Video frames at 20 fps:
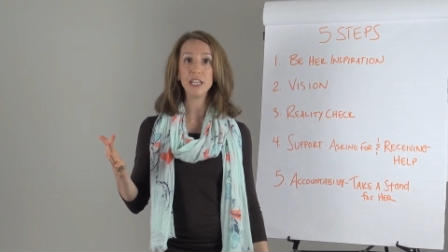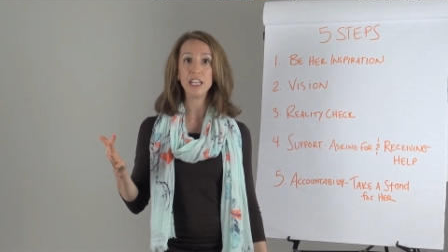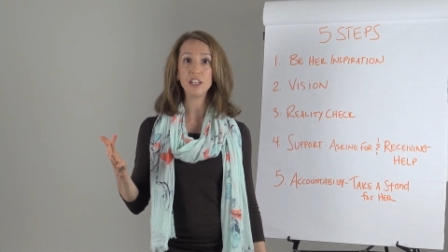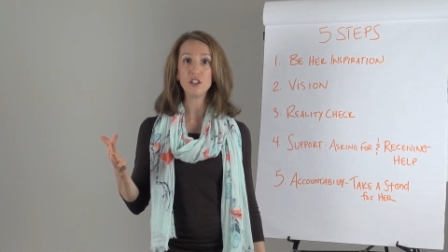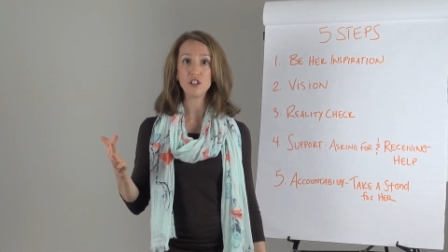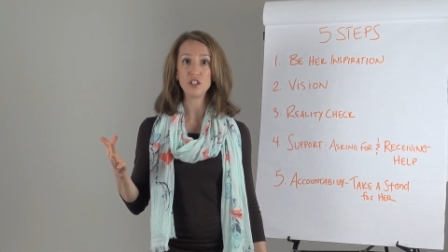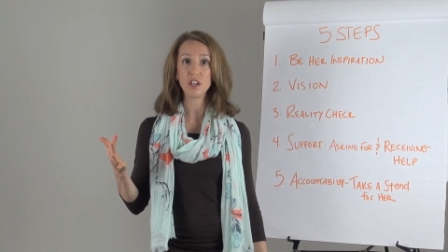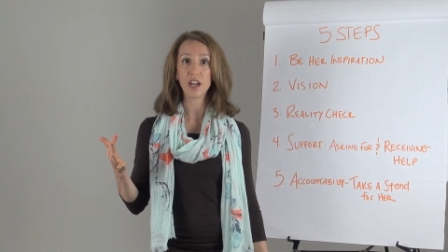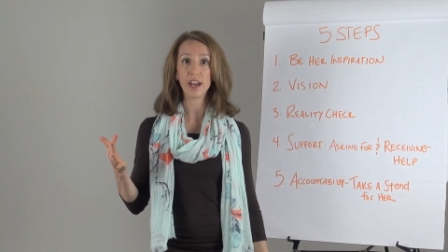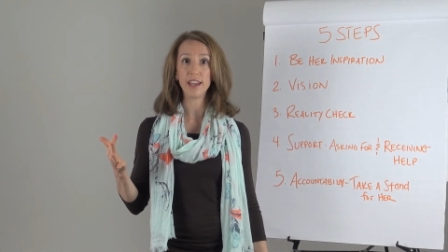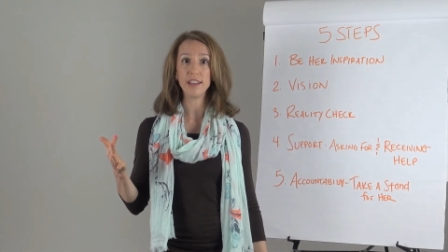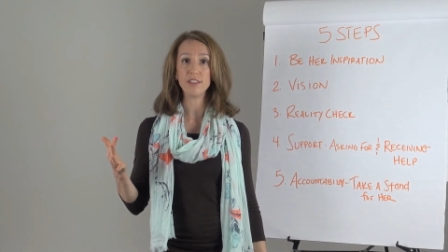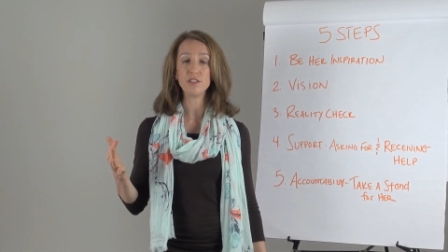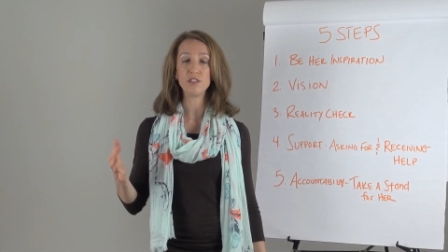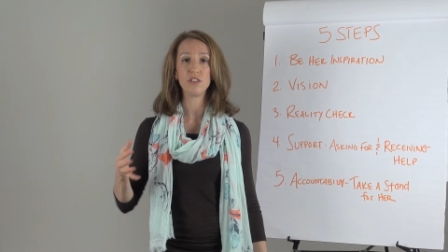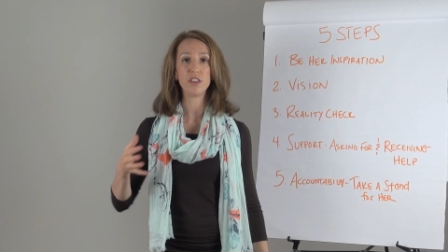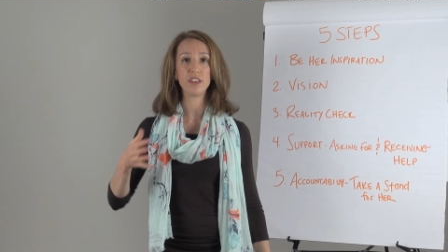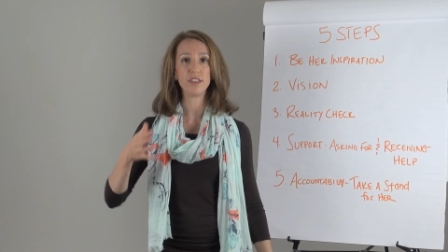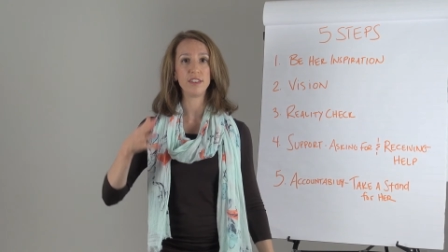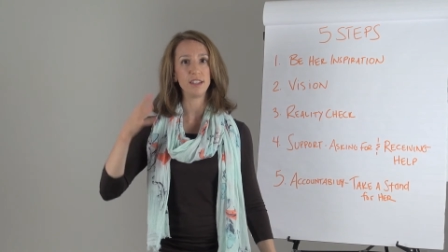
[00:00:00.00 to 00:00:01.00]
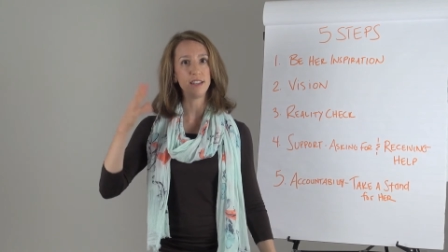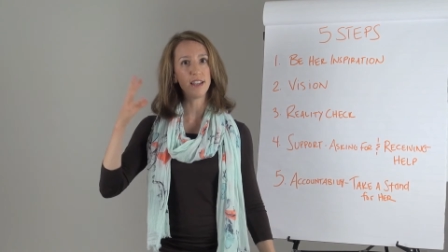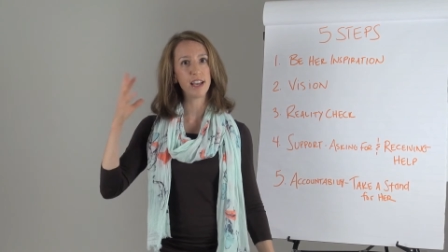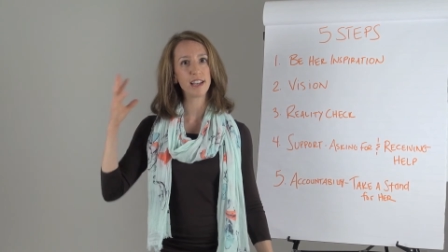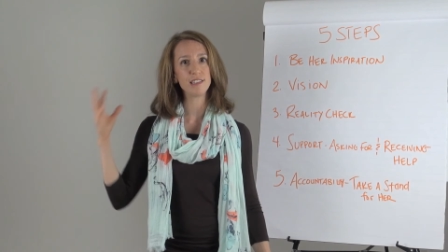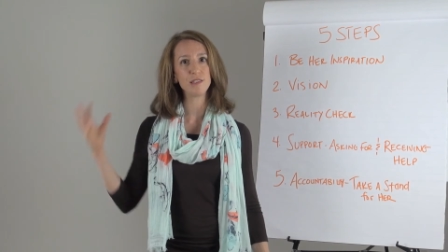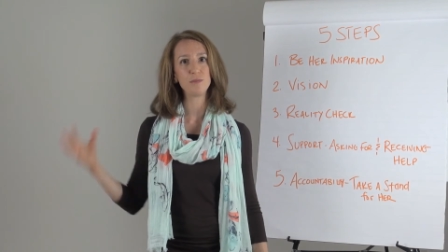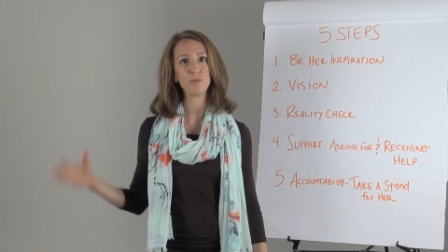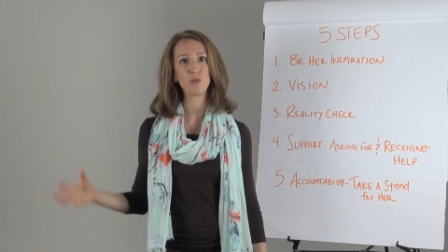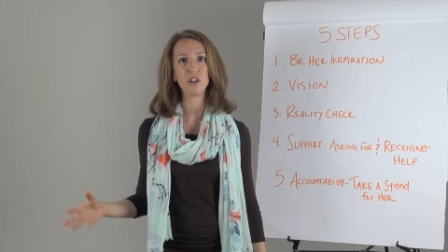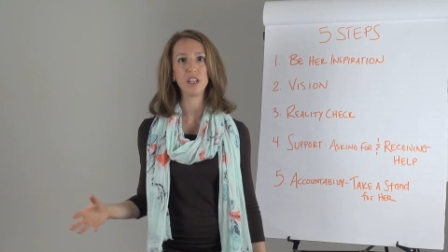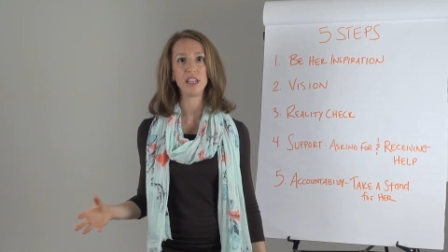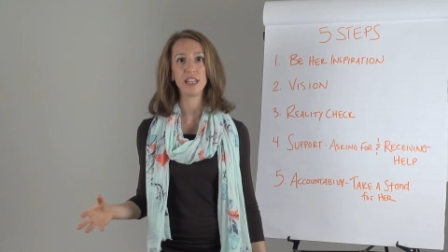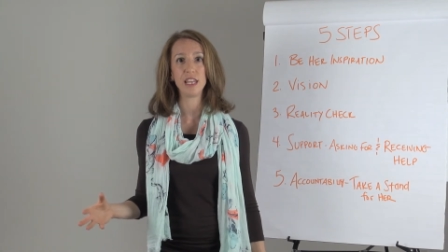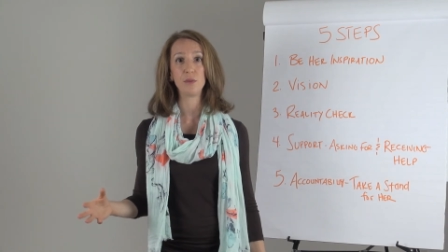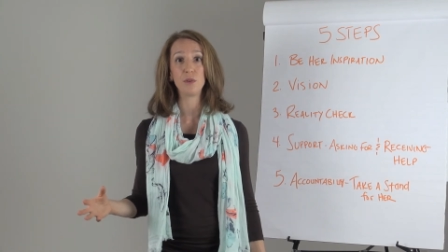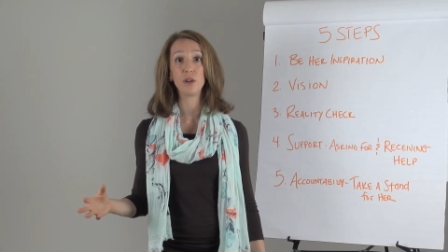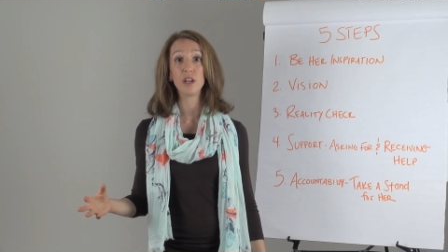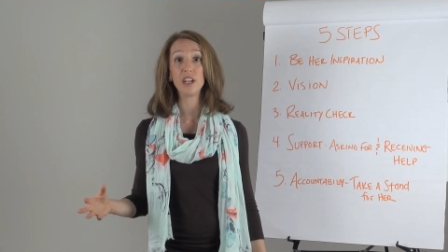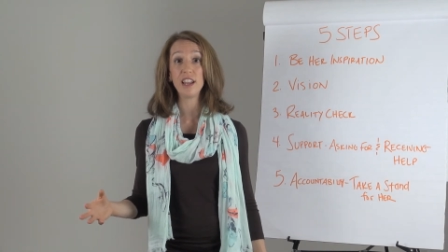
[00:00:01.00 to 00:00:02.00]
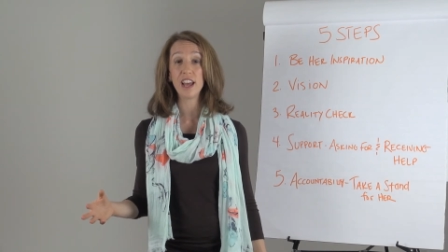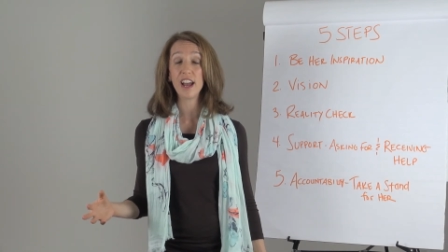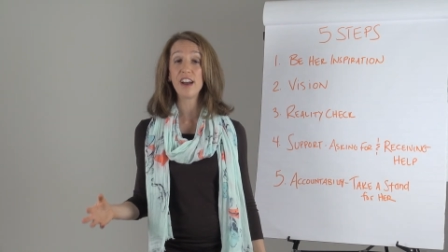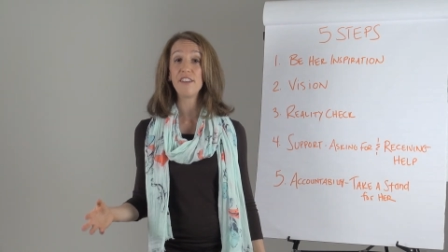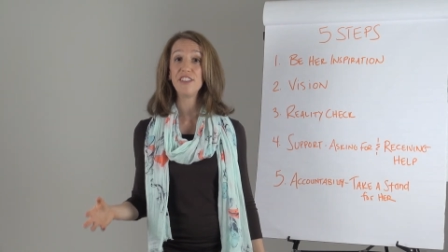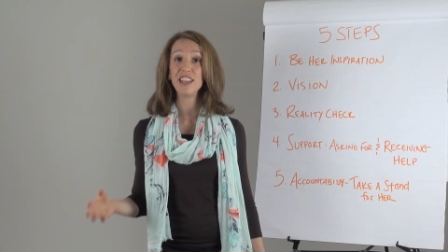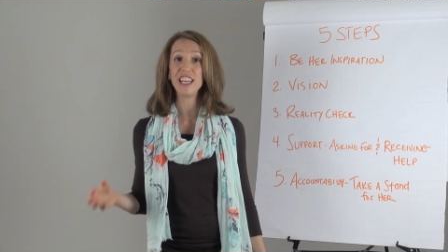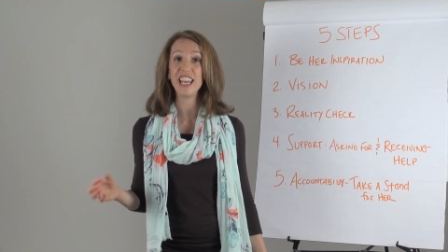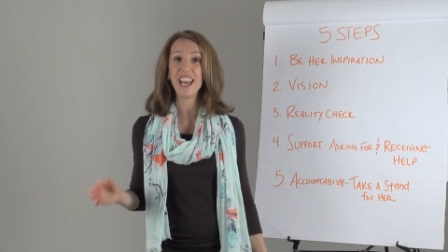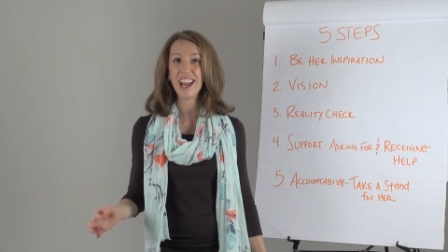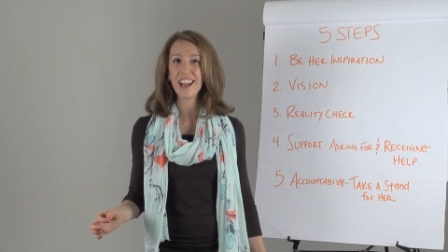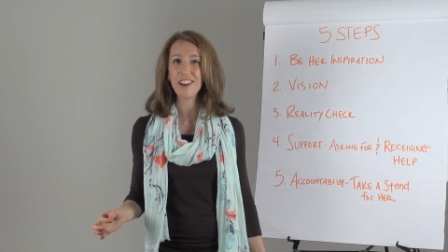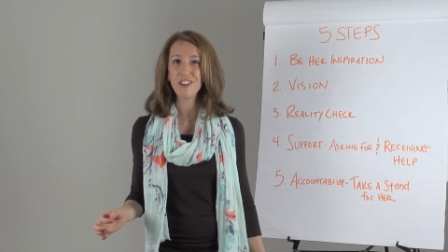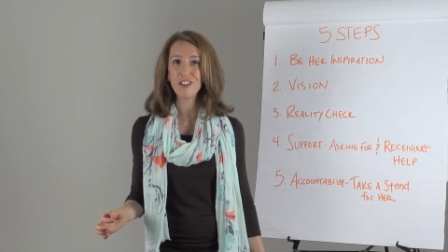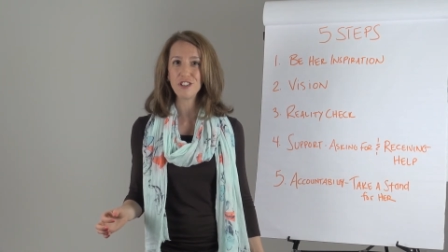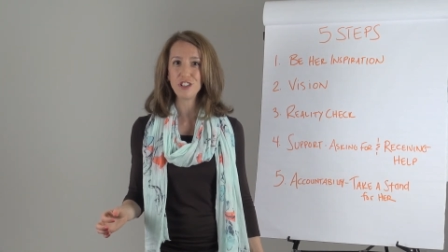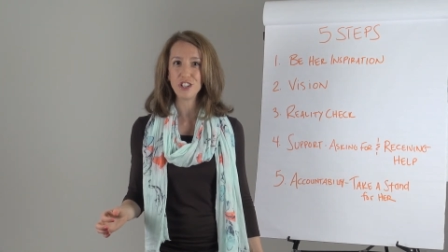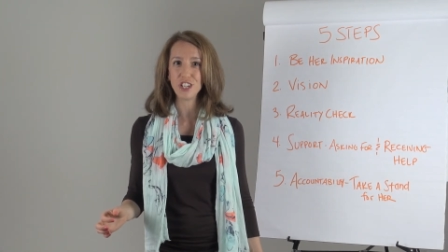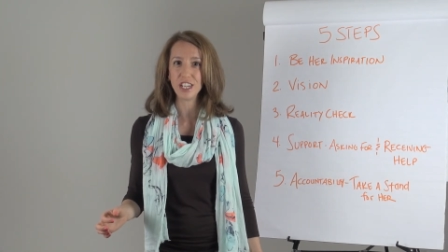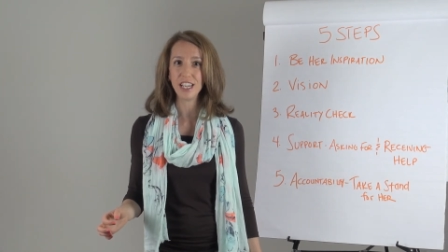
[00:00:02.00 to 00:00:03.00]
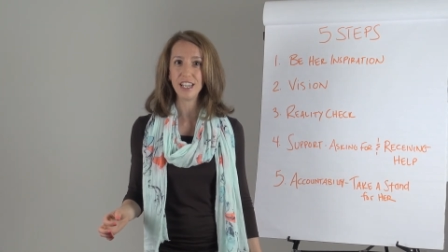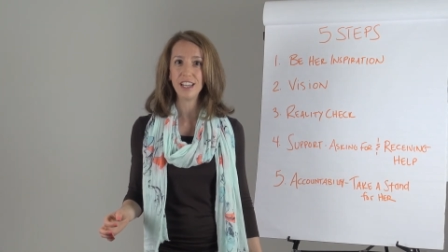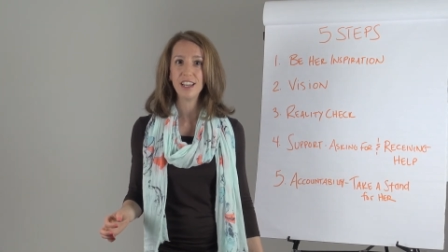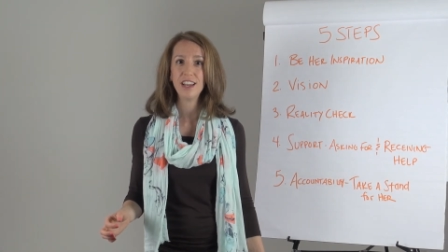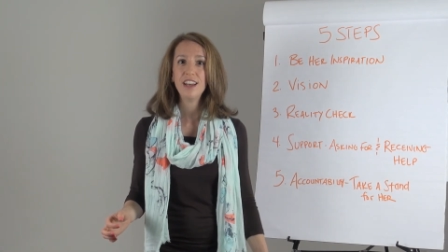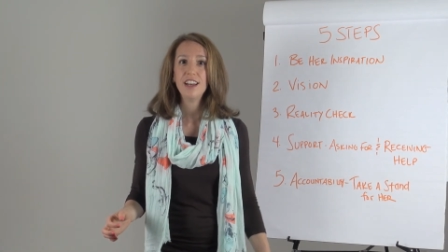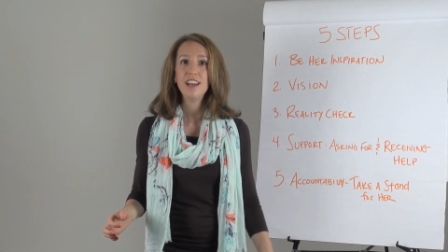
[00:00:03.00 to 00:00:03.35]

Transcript: each night so that the next morning they were going to have the energy